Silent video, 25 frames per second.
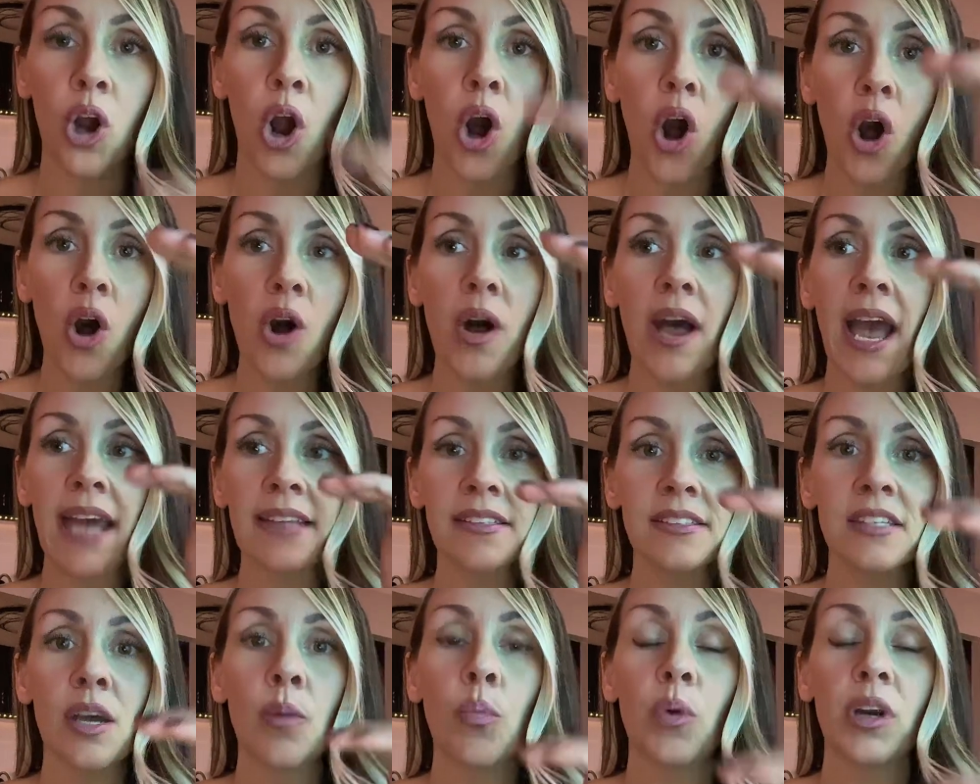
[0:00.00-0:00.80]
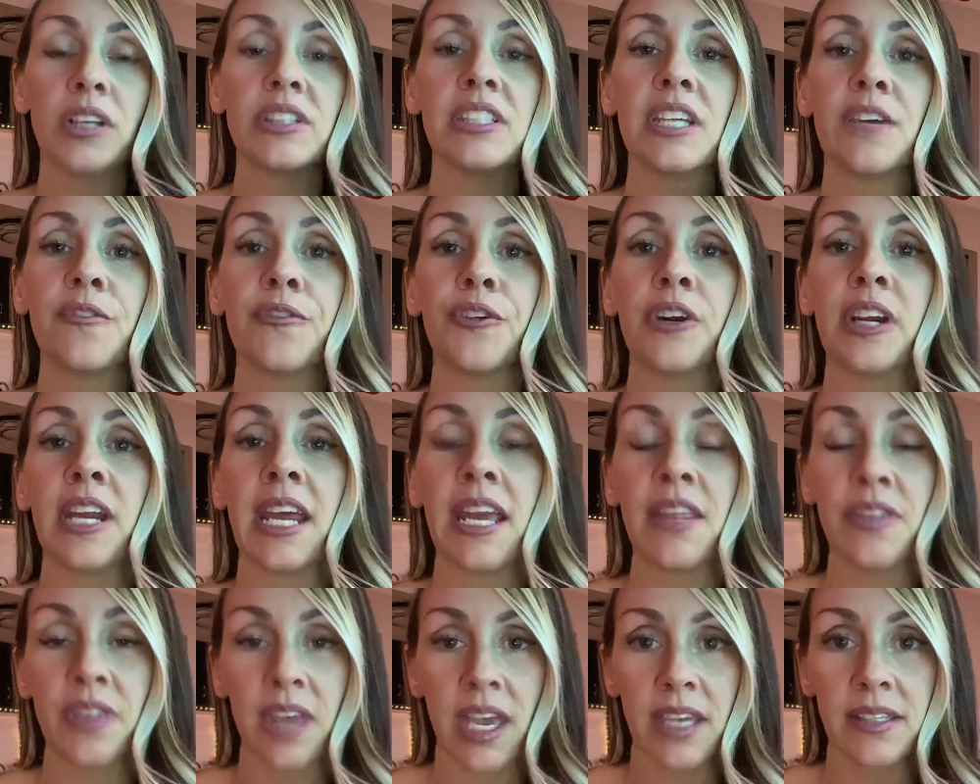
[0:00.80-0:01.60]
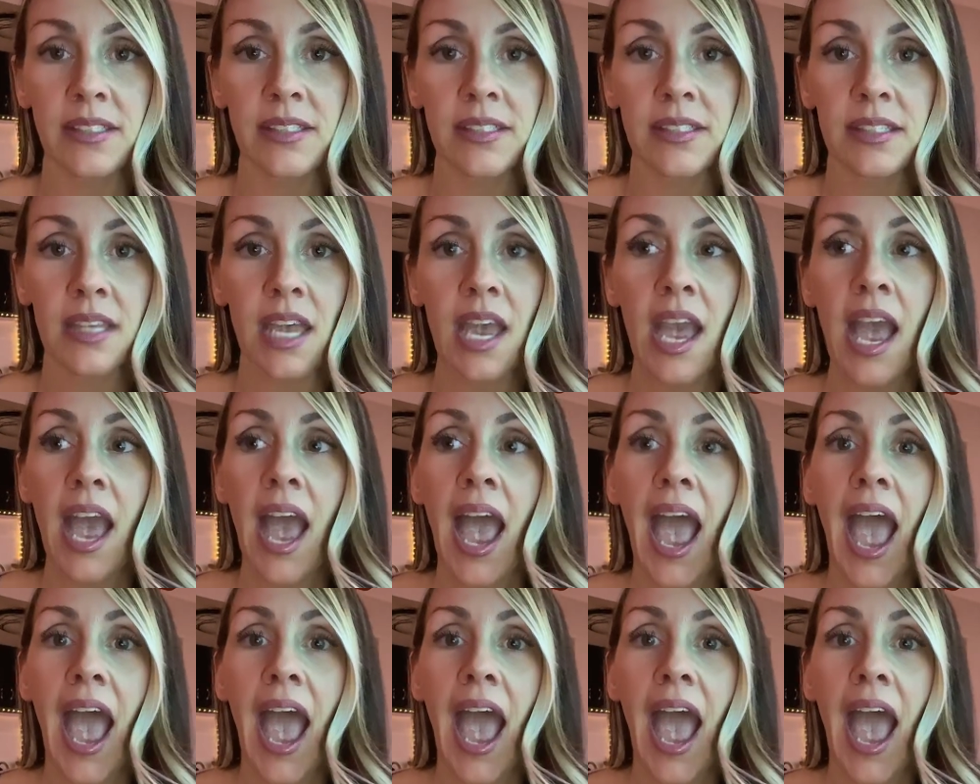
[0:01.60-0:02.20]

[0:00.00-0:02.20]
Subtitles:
We're all at somewhere different in this.